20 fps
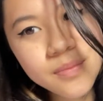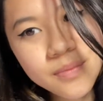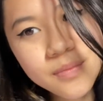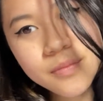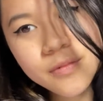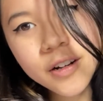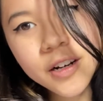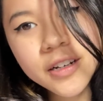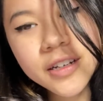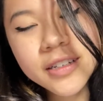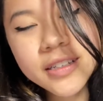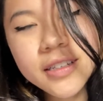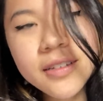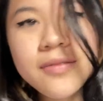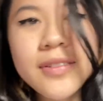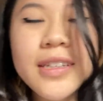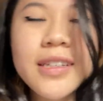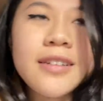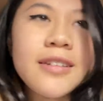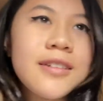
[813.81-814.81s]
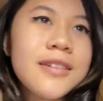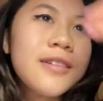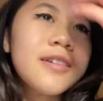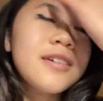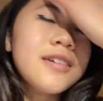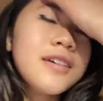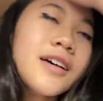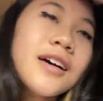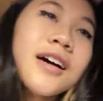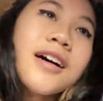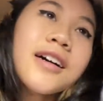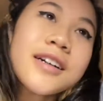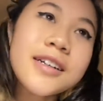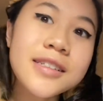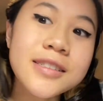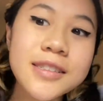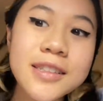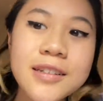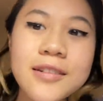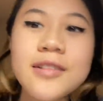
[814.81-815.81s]
productivity
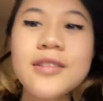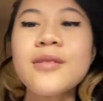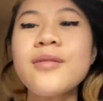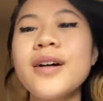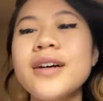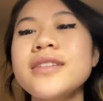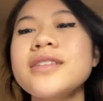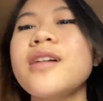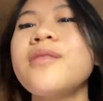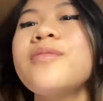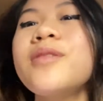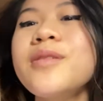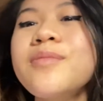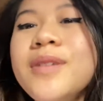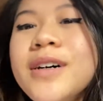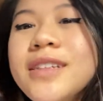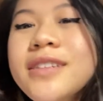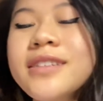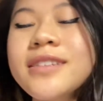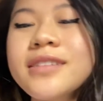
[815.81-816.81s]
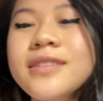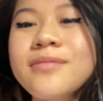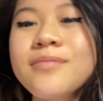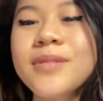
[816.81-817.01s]
considering the last couple of months.